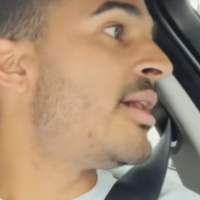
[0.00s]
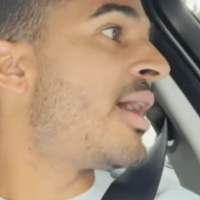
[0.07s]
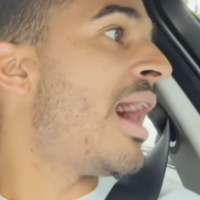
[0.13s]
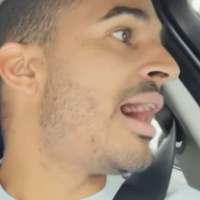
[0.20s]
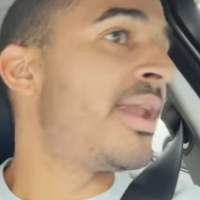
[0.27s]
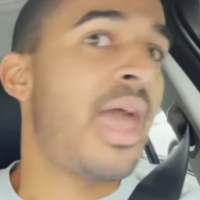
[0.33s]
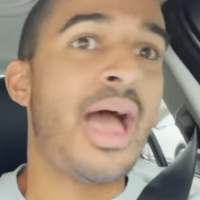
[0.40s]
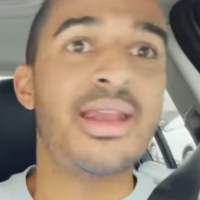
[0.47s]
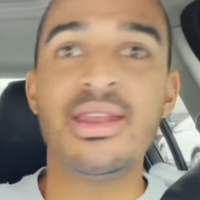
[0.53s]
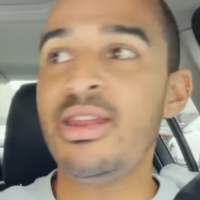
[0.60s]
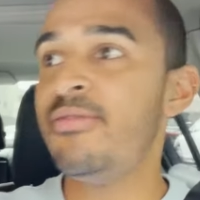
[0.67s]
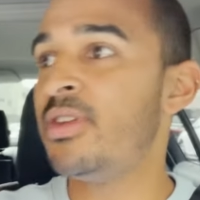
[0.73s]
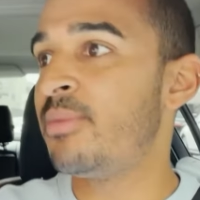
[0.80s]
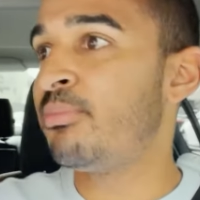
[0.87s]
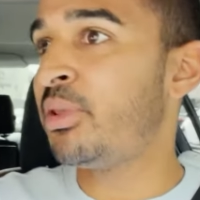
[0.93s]
I, I didn't
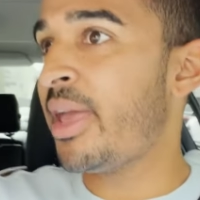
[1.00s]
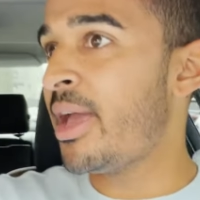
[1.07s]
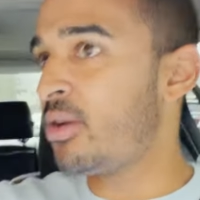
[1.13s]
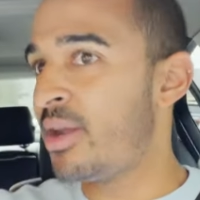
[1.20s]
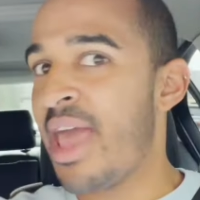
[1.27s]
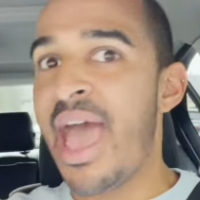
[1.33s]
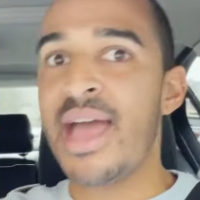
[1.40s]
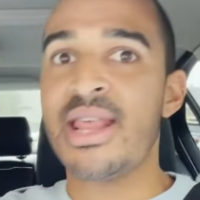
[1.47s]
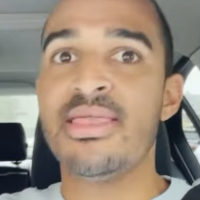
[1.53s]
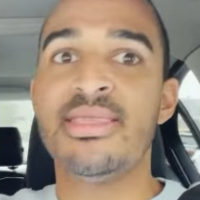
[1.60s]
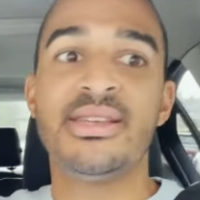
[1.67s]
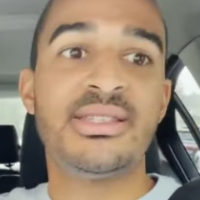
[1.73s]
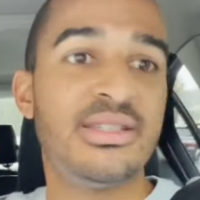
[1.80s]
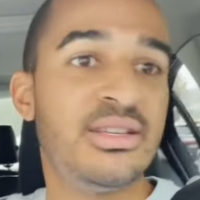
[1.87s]
even plan on adding this